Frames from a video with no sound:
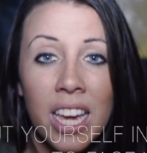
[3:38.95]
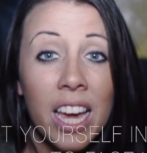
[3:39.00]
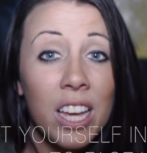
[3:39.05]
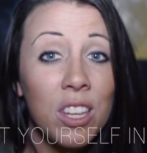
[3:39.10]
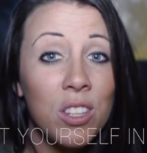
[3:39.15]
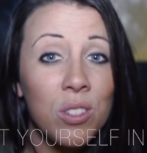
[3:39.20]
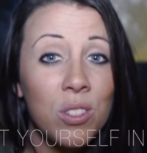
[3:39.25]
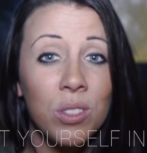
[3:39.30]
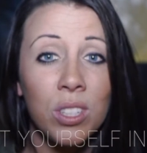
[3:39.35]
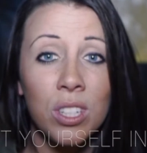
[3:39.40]

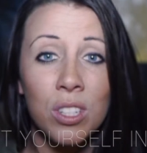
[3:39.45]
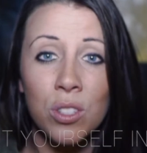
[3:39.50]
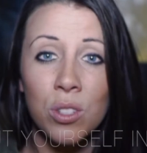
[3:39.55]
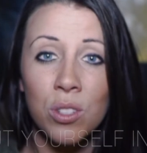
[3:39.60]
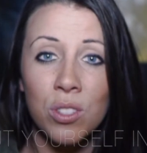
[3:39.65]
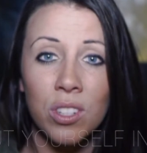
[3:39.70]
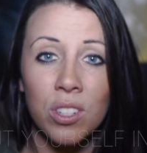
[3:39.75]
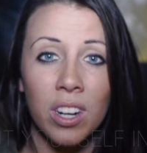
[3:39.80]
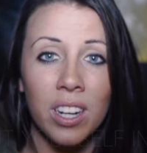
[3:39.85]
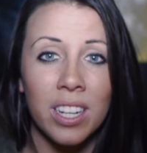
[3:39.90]
As soon as
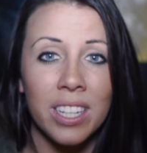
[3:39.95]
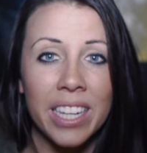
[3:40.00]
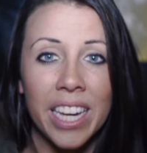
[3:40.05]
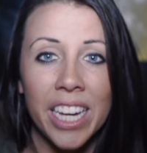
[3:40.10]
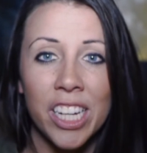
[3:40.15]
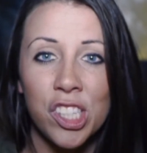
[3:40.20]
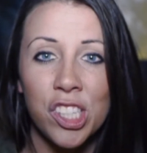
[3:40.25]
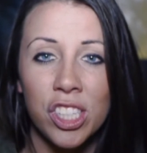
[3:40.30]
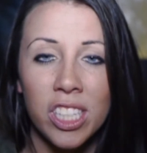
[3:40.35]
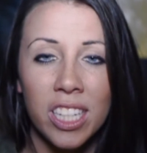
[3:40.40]
you start
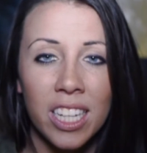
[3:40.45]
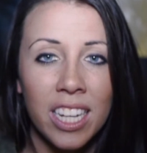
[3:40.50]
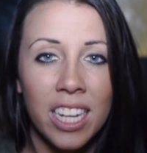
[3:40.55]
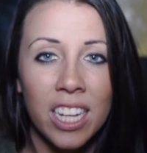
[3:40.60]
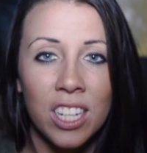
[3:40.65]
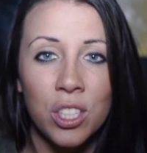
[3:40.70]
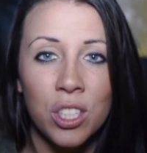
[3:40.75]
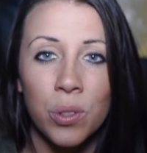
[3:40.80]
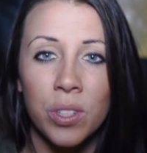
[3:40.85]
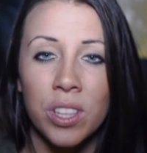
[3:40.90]
engaging in
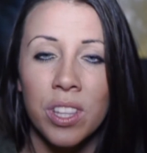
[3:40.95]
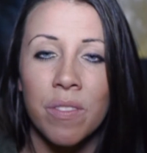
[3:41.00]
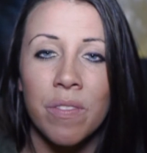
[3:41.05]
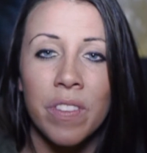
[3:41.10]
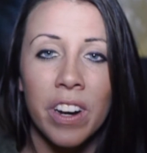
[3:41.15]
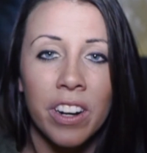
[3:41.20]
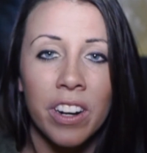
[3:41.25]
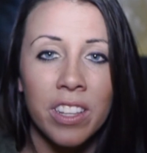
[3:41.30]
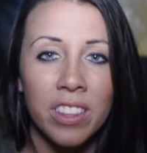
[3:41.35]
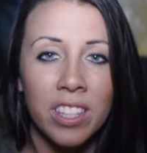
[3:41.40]
it and doing the
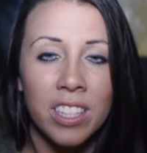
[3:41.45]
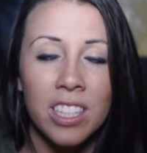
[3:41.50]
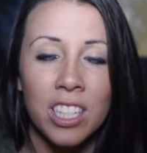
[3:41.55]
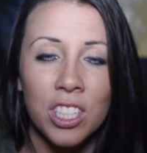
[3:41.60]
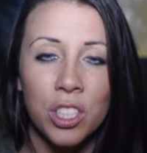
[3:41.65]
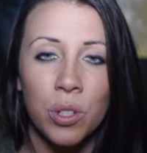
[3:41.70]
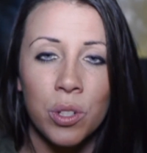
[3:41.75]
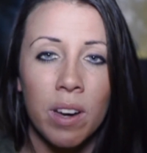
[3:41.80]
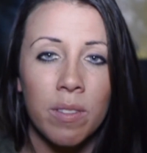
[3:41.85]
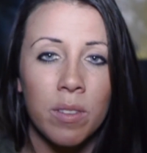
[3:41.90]
very thing
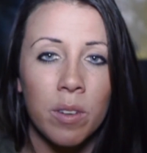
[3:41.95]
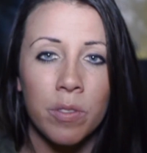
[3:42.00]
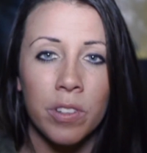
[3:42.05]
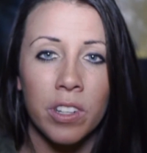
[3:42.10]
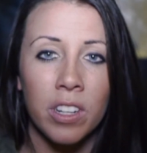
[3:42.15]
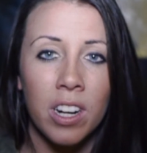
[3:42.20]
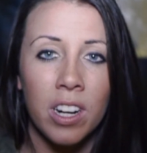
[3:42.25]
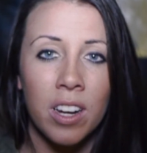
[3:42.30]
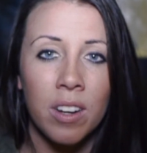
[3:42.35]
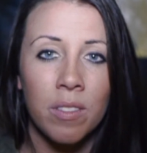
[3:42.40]
that you have a
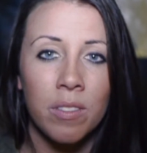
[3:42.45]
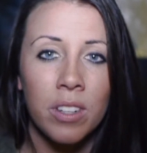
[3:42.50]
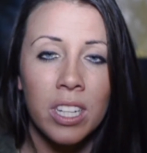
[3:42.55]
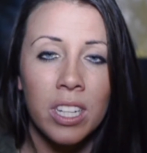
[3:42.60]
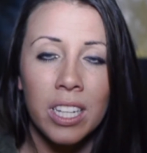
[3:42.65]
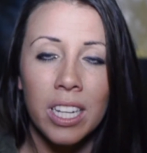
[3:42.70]
fear of,